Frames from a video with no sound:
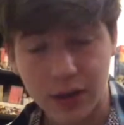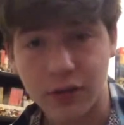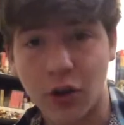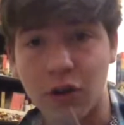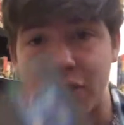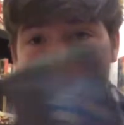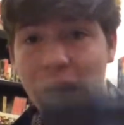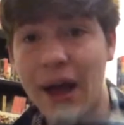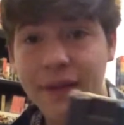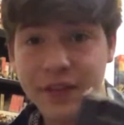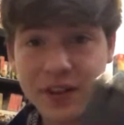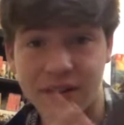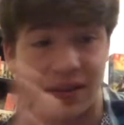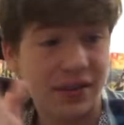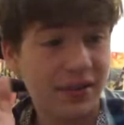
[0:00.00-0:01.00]
So yeah,
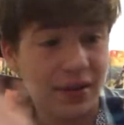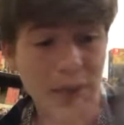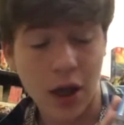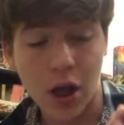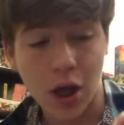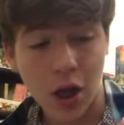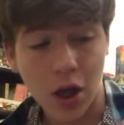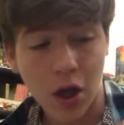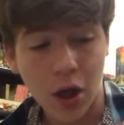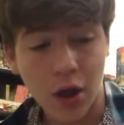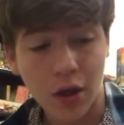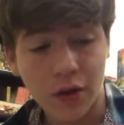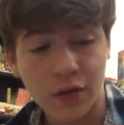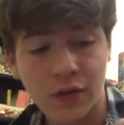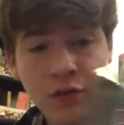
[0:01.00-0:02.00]
this is
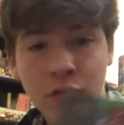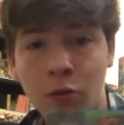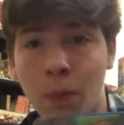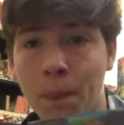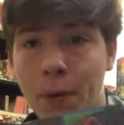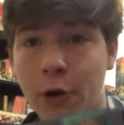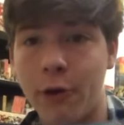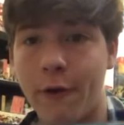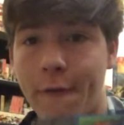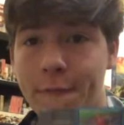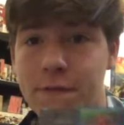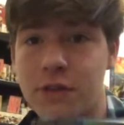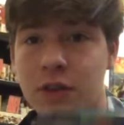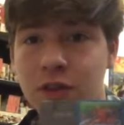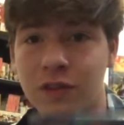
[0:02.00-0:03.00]
super
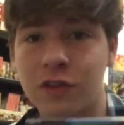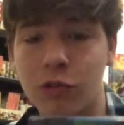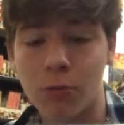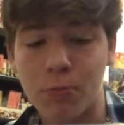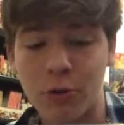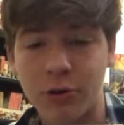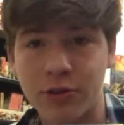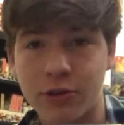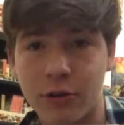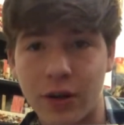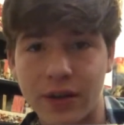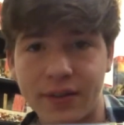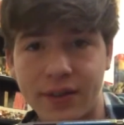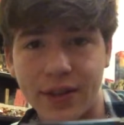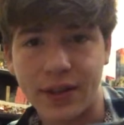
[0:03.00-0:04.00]

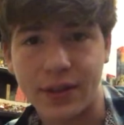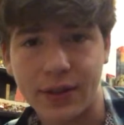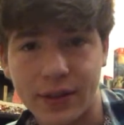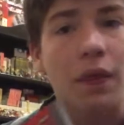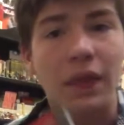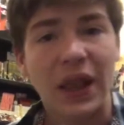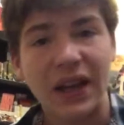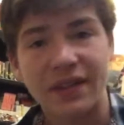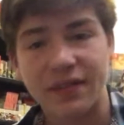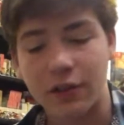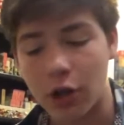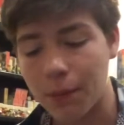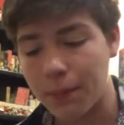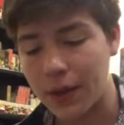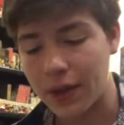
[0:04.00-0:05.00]
interesting. Next
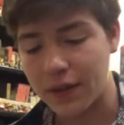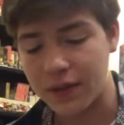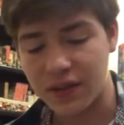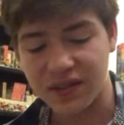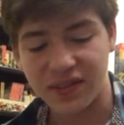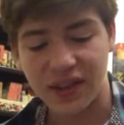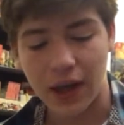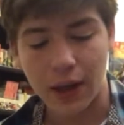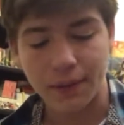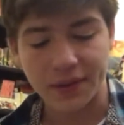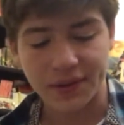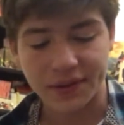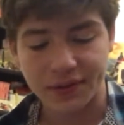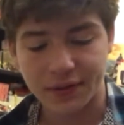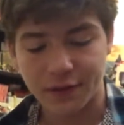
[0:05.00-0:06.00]
up, and this game
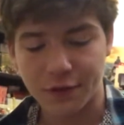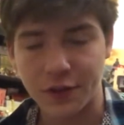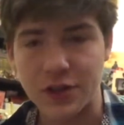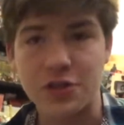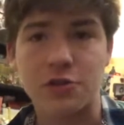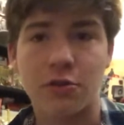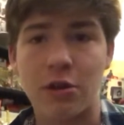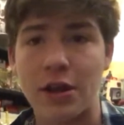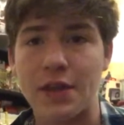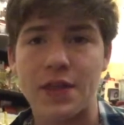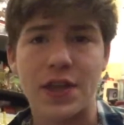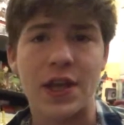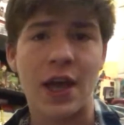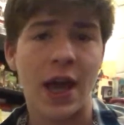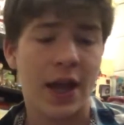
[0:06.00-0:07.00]
is featuring
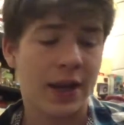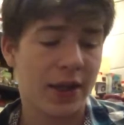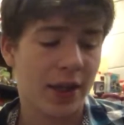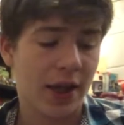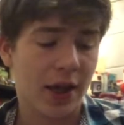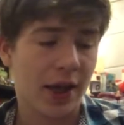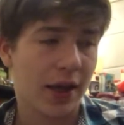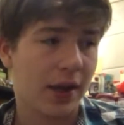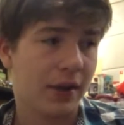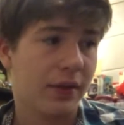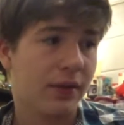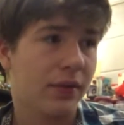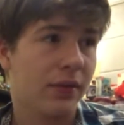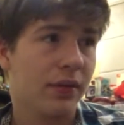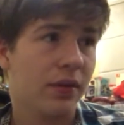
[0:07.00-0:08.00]
the
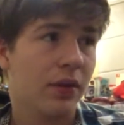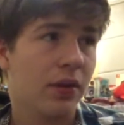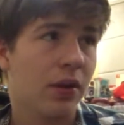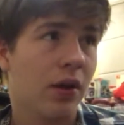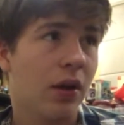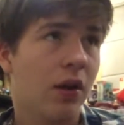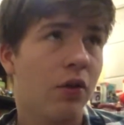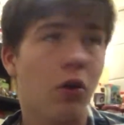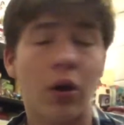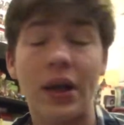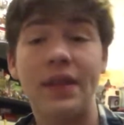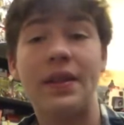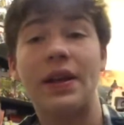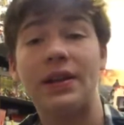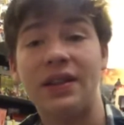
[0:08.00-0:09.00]
NES, no, in the